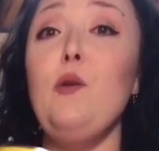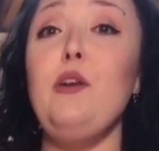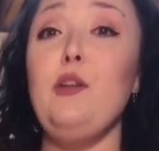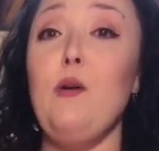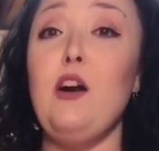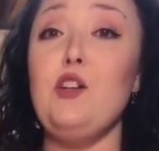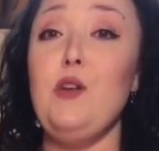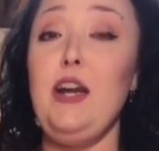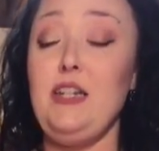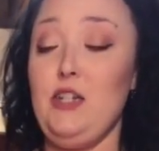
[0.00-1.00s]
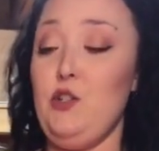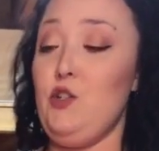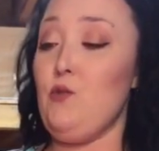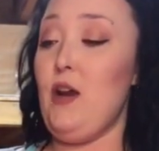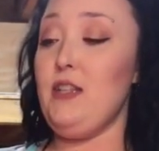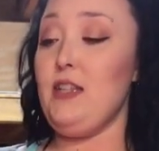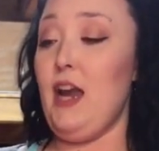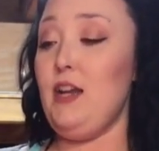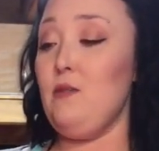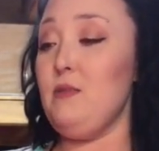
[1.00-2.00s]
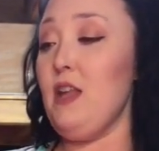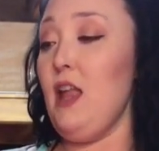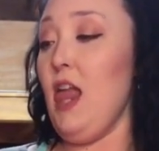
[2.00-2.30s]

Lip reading: when you are trying to distress items